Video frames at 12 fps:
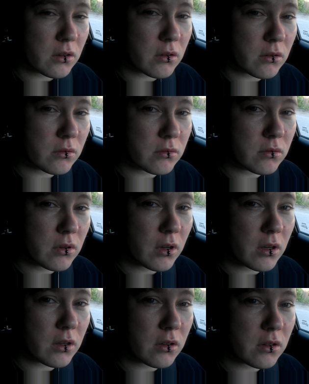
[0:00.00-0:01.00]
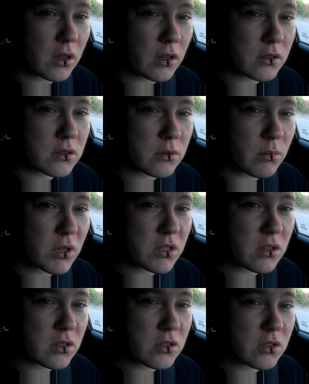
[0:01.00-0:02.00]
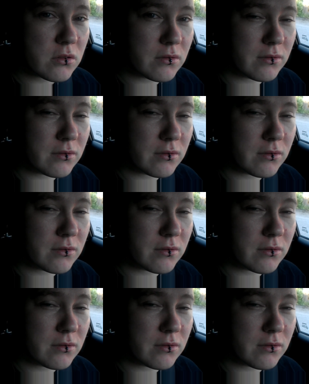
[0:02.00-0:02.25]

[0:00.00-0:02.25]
oh, I got a text message.